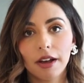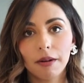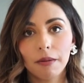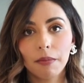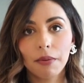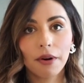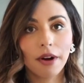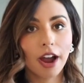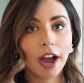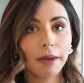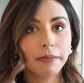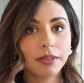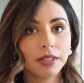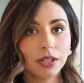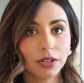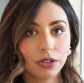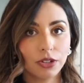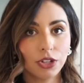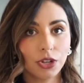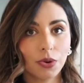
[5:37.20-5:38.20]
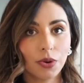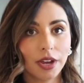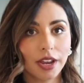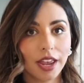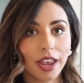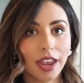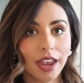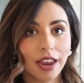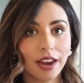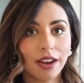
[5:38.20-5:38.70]
perhaps they'll do it
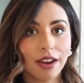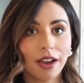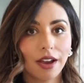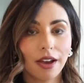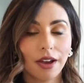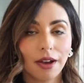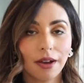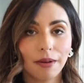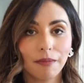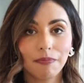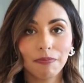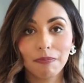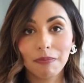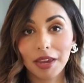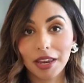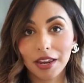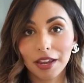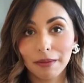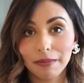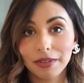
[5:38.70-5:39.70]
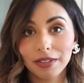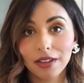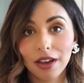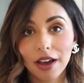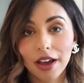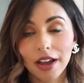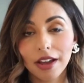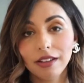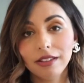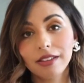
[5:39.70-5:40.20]
in medium
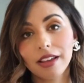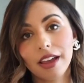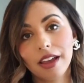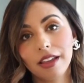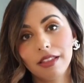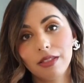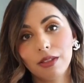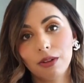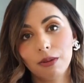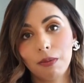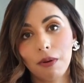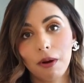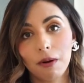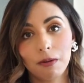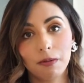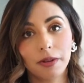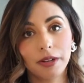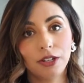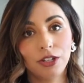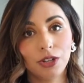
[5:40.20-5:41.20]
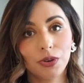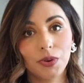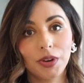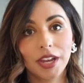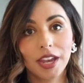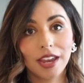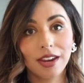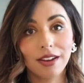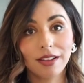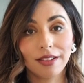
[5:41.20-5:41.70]
size, and they'll probably do
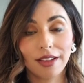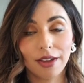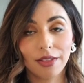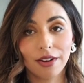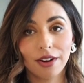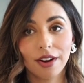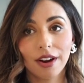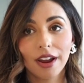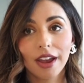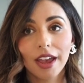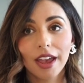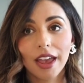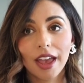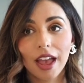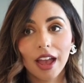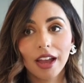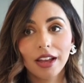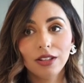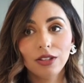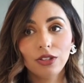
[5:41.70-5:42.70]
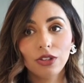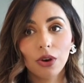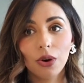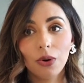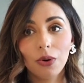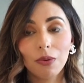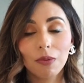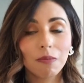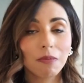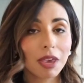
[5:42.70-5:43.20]
it in a leather. And
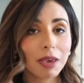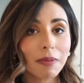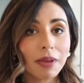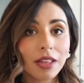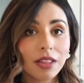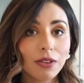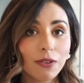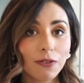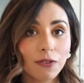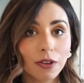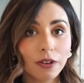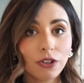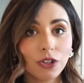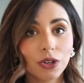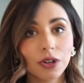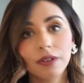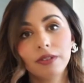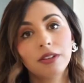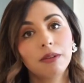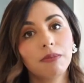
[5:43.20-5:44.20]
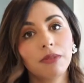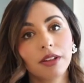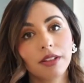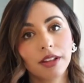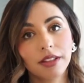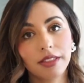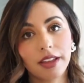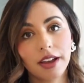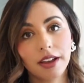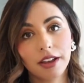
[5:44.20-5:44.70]
so maybe in the future, if something
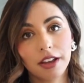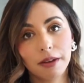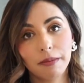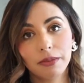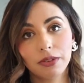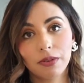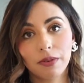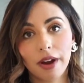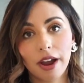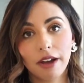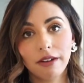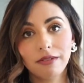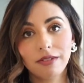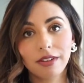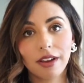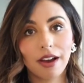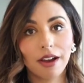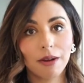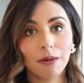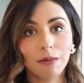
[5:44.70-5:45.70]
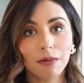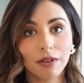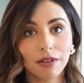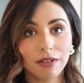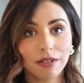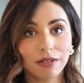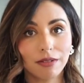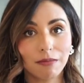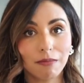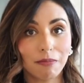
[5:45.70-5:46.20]
like that comes around, I
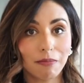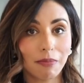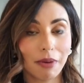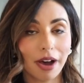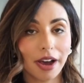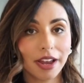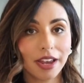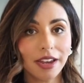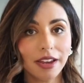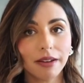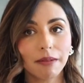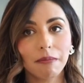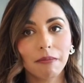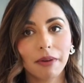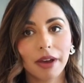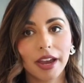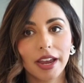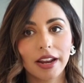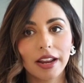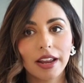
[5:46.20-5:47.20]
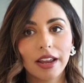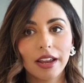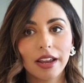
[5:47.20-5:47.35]
will buy it, but